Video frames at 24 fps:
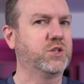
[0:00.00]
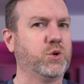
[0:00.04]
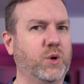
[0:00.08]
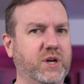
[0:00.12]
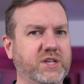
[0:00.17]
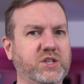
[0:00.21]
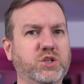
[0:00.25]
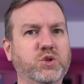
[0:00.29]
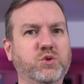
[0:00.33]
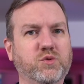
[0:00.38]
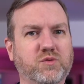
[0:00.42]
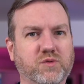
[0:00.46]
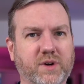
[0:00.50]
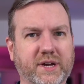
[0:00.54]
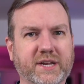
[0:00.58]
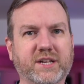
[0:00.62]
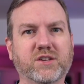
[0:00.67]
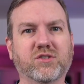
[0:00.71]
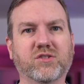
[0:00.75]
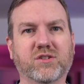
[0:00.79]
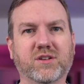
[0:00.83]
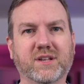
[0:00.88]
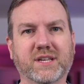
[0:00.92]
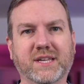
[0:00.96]
So I do
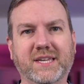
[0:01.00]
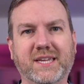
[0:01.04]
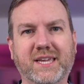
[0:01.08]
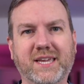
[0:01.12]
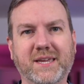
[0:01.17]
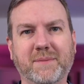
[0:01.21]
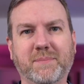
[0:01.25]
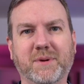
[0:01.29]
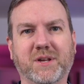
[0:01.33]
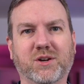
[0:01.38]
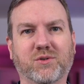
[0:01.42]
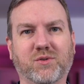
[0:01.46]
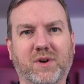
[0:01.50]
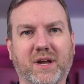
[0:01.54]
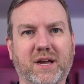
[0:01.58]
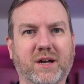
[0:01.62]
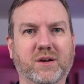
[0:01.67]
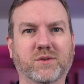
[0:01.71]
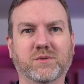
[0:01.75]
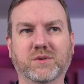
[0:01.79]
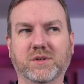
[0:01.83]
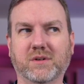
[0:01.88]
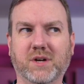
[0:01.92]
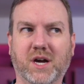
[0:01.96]
regularly keep it
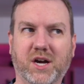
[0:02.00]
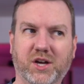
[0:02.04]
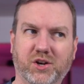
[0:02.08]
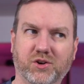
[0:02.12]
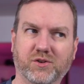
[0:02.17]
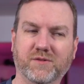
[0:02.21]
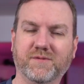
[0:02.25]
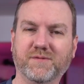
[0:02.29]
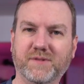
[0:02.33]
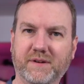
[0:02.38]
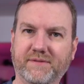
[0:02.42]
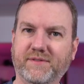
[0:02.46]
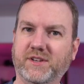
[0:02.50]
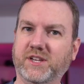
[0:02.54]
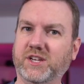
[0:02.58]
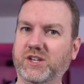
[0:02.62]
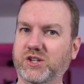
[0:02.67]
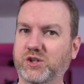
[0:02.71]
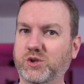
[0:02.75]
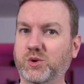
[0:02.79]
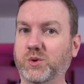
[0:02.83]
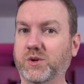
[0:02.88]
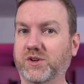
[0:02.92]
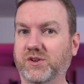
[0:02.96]
around one hundred fifty to
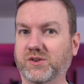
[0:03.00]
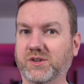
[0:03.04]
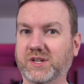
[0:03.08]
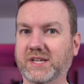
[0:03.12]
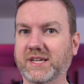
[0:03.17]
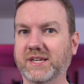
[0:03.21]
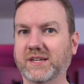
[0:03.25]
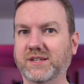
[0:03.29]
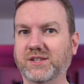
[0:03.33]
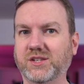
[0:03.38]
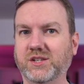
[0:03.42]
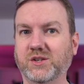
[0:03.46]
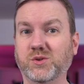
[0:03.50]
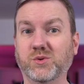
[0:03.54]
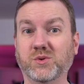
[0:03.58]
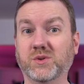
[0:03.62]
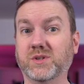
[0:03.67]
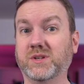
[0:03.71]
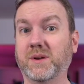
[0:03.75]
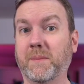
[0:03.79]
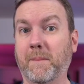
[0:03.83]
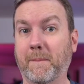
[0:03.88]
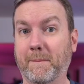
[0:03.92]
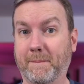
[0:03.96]
two hundred gigs
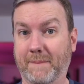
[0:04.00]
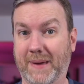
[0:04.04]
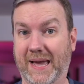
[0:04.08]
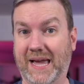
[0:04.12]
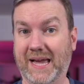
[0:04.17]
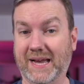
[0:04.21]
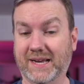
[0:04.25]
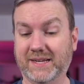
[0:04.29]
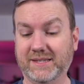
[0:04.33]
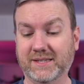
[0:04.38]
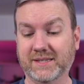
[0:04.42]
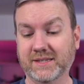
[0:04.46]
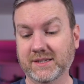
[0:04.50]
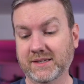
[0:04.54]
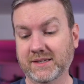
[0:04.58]
used max.